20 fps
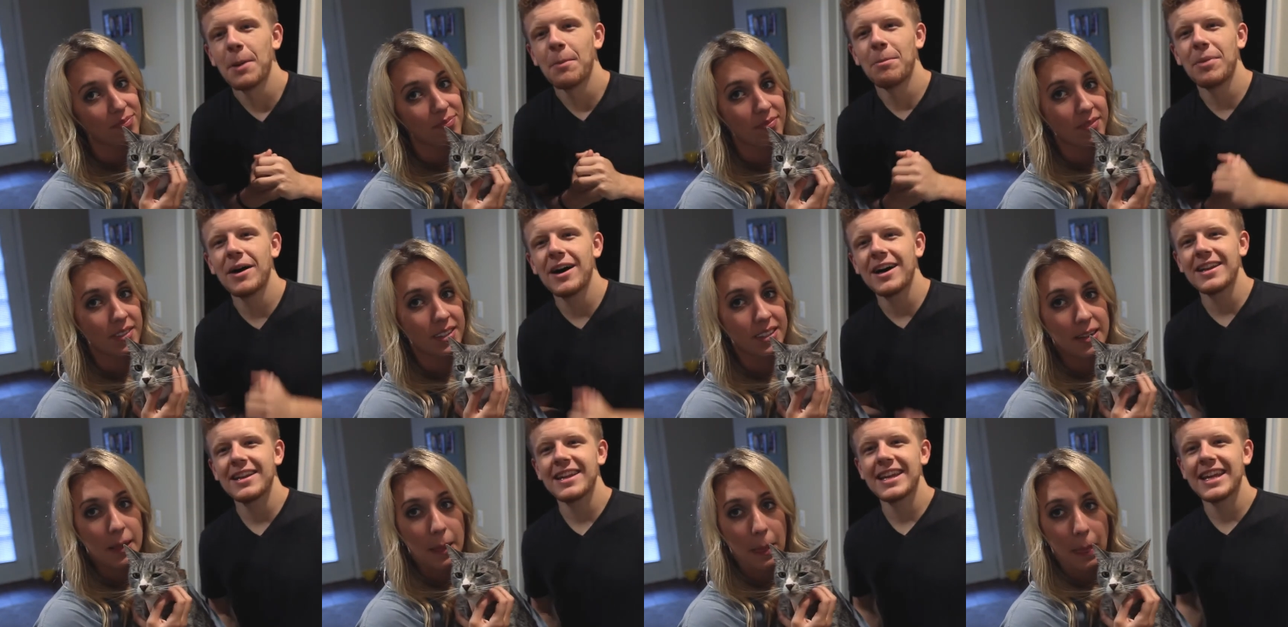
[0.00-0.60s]

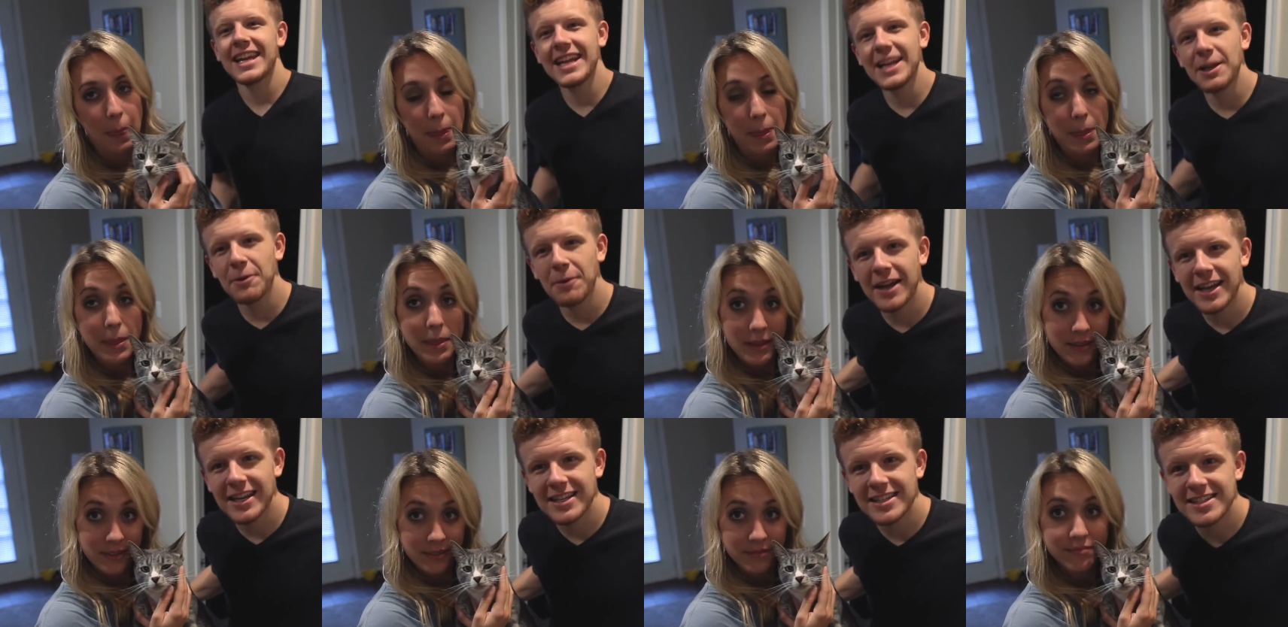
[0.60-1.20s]
Speaker 1: But
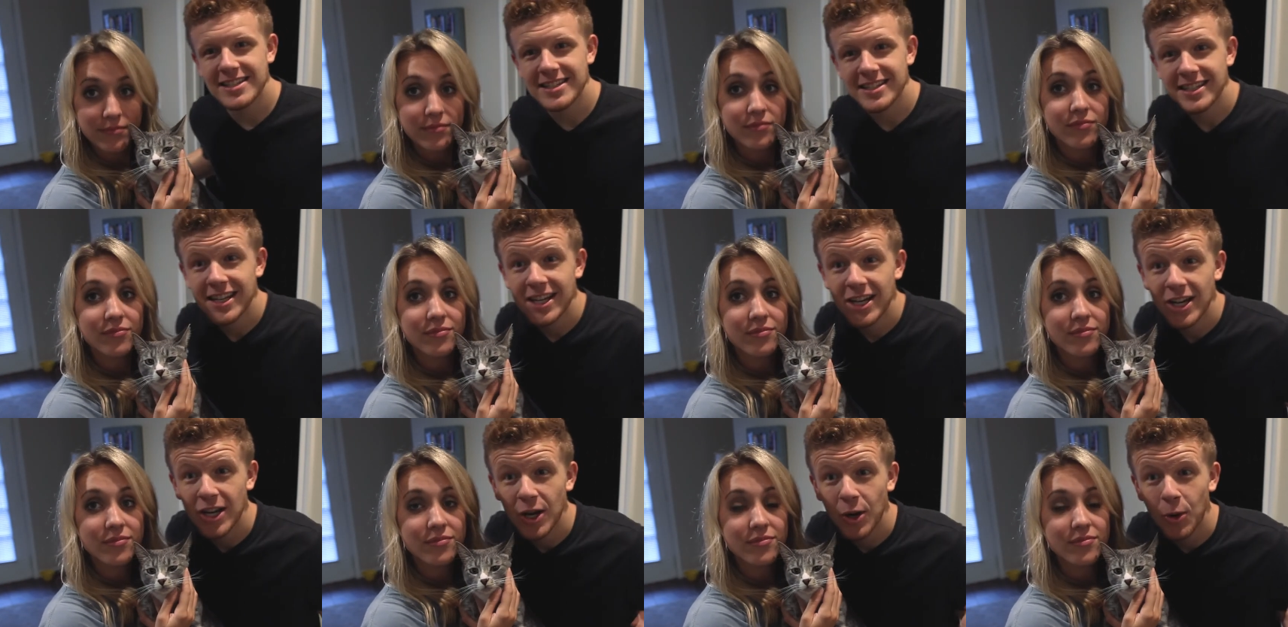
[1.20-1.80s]
anyways,
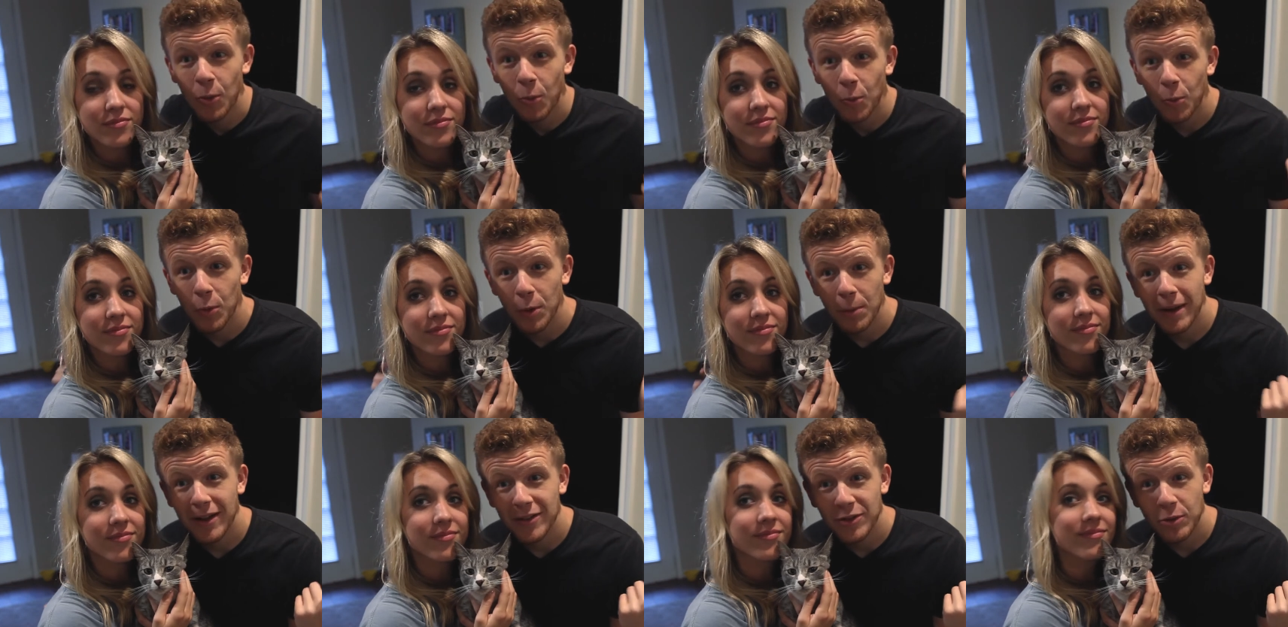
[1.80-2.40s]
we're
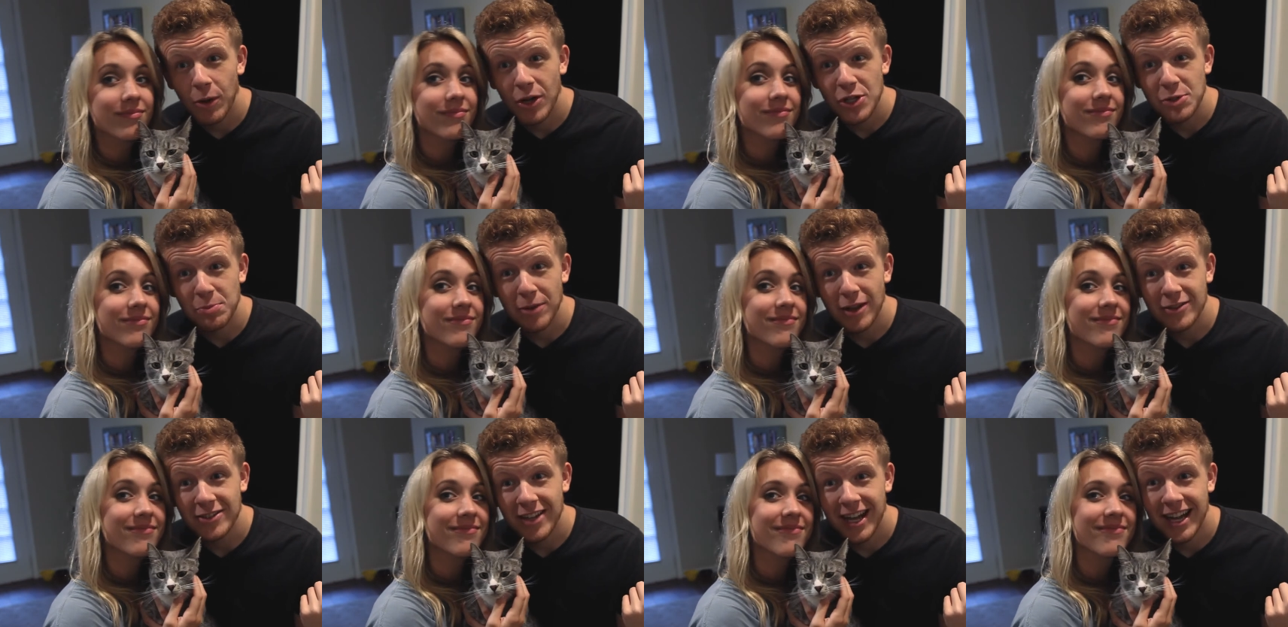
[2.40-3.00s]
about to watch
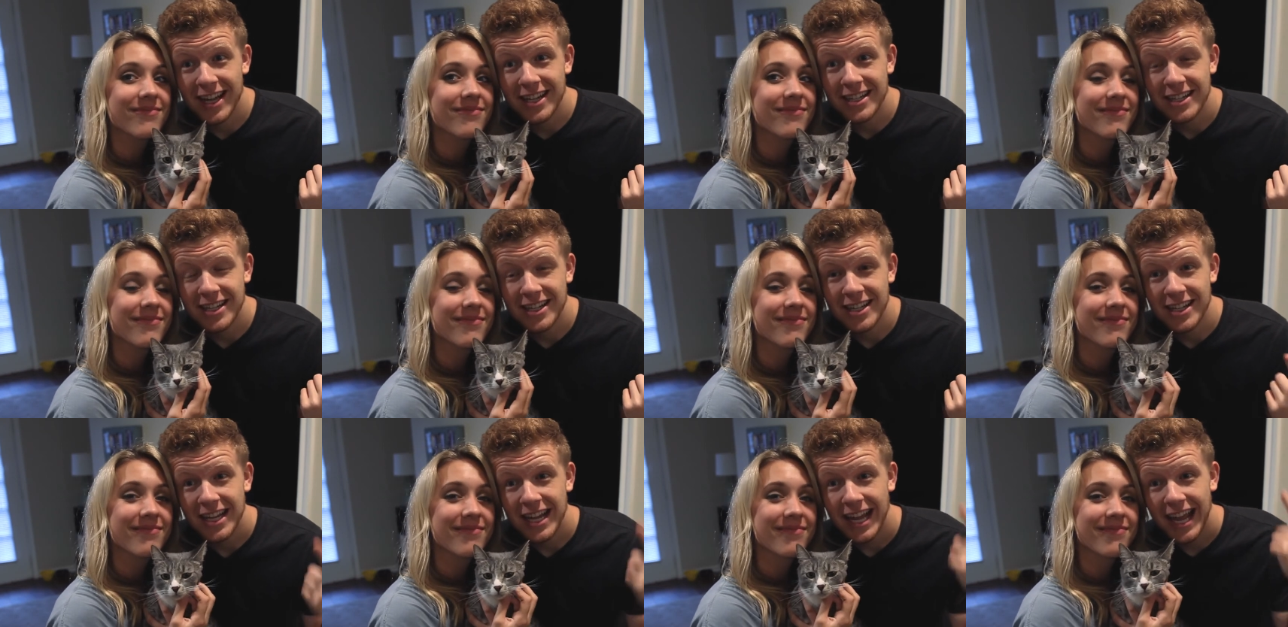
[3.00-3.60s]
Bloodline
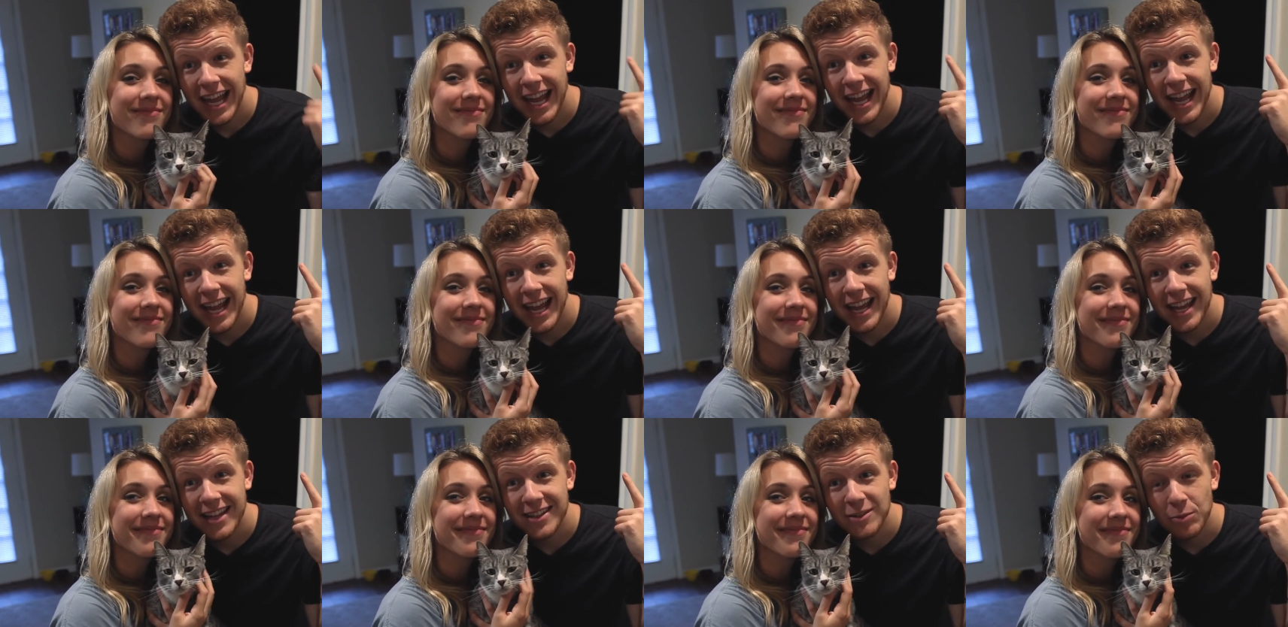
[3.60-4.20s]

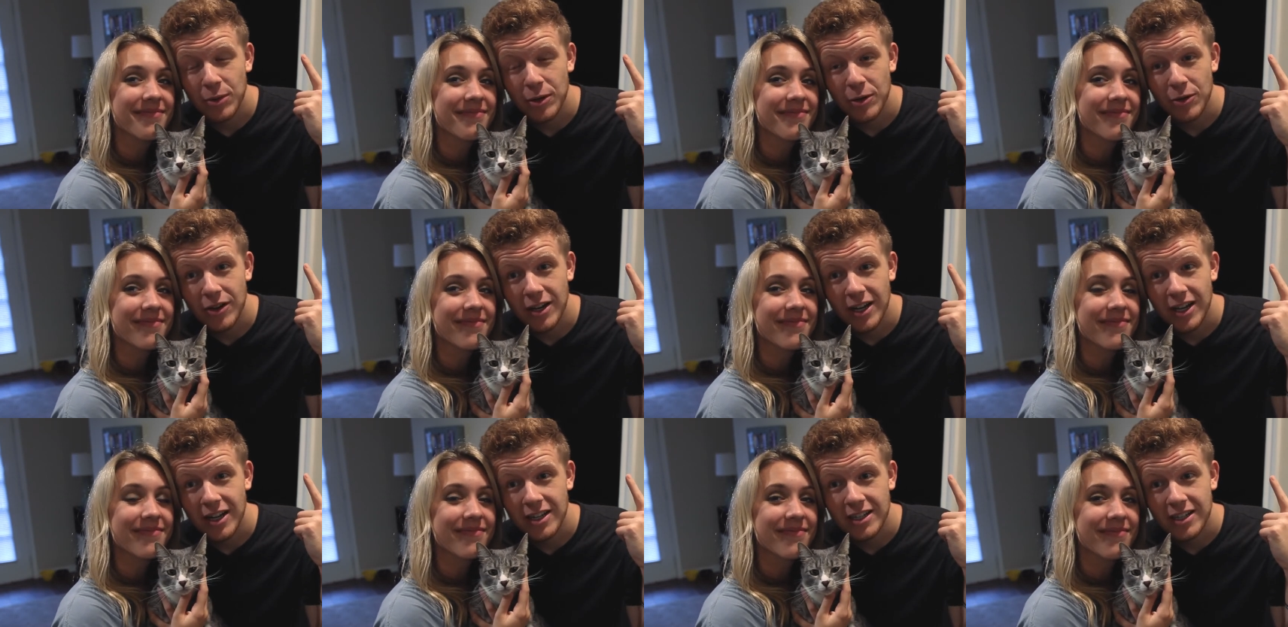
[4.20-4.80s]
and we'll
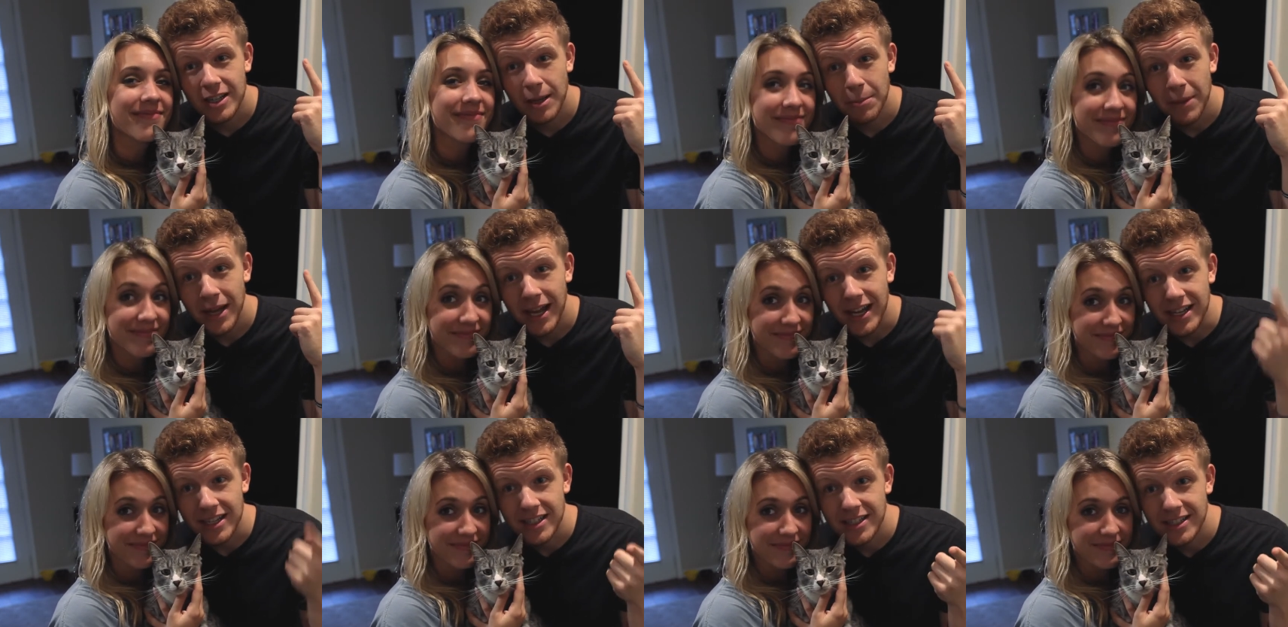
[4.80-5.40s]
come
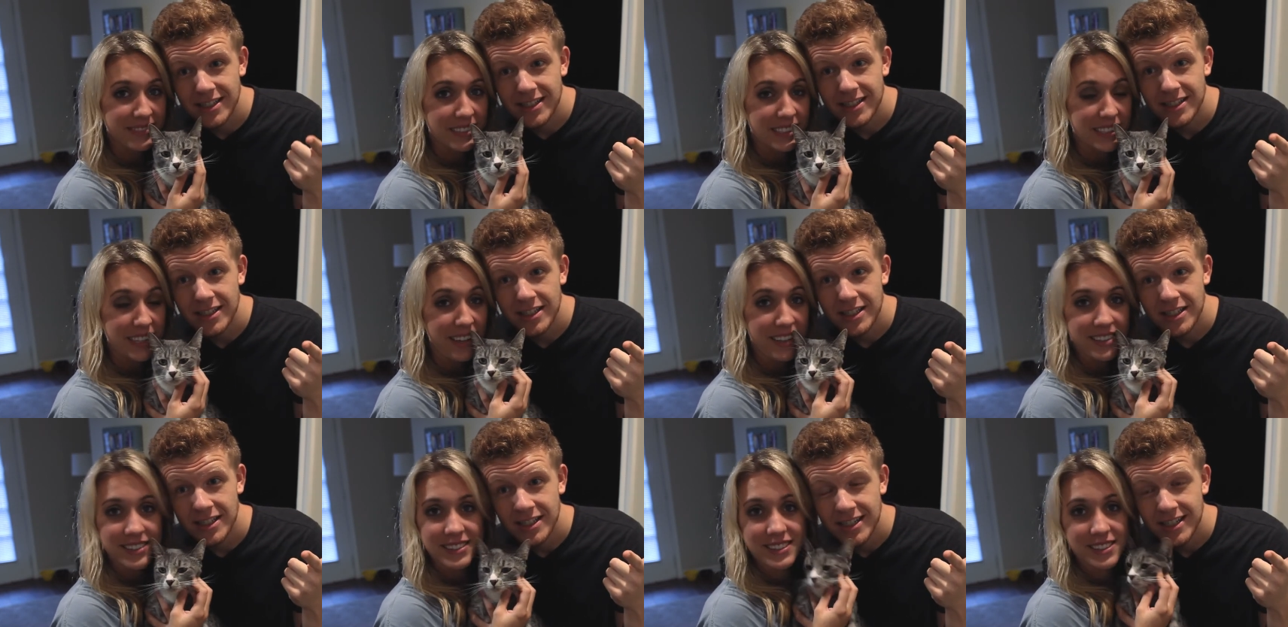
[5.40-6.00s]
back.
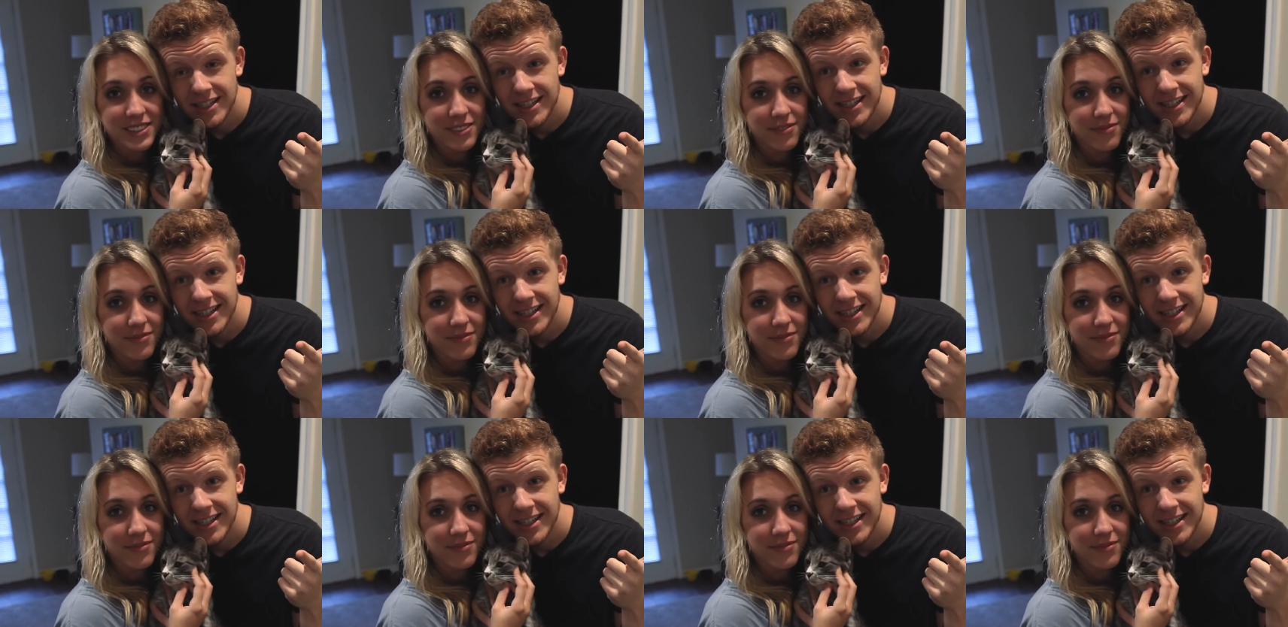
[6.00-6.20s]
Yes.